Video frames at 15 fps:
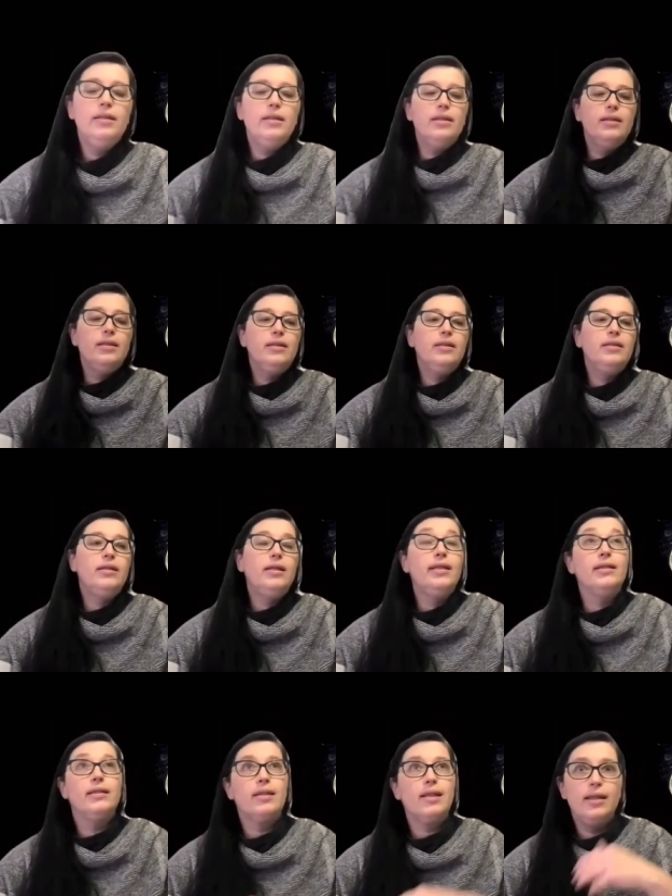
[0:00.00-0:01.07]

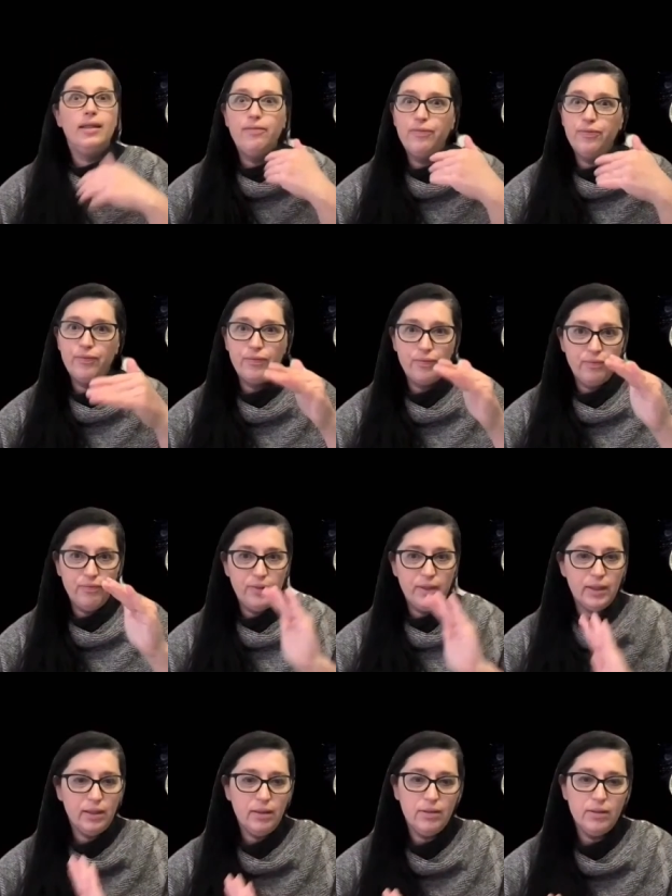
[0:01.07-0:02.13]
and live
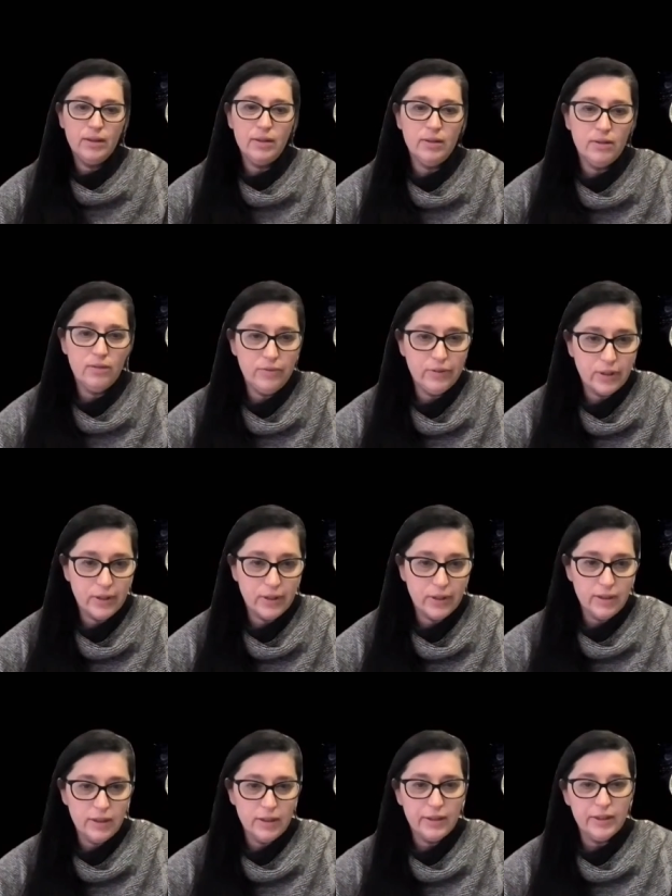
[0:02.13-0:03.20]
very long, you know, for
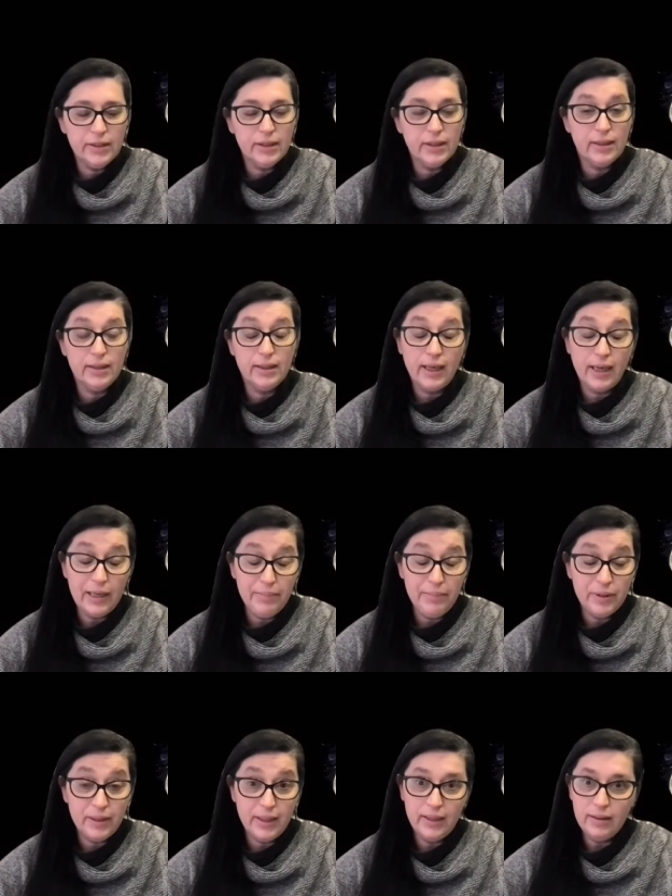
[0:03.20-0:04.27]
100 years and
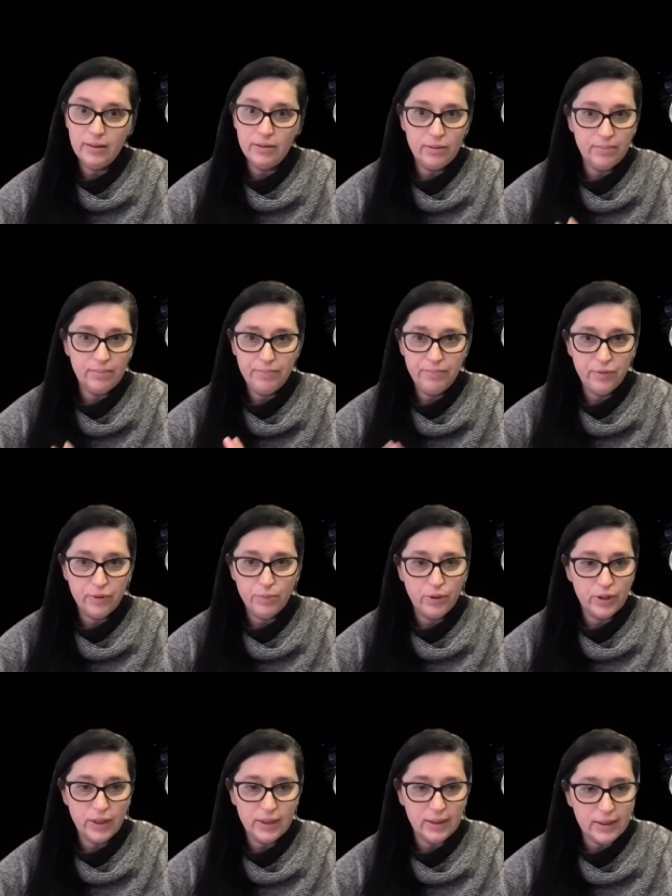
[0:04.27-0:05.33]
hibernate for
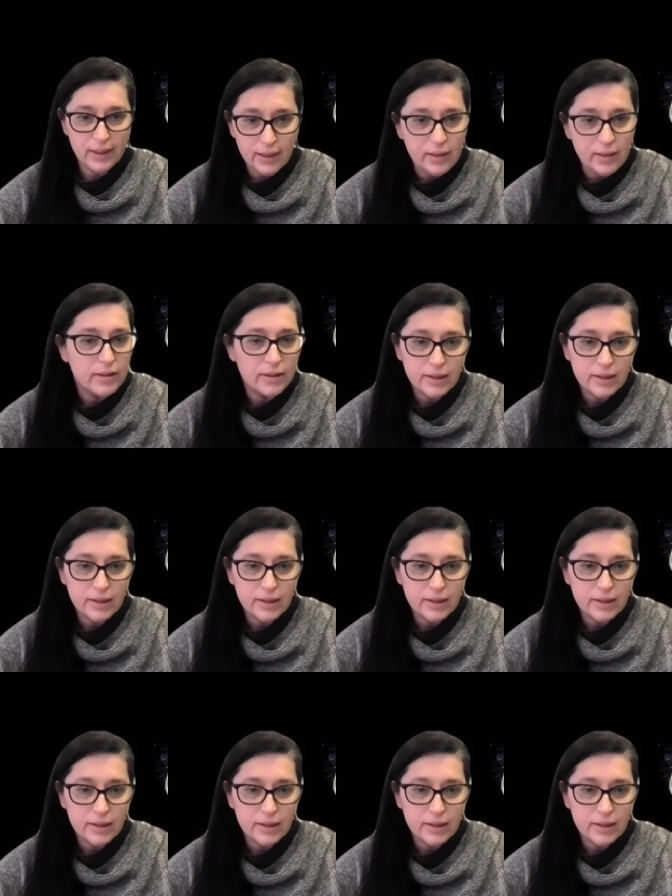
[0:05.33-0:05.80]
more than 10 years.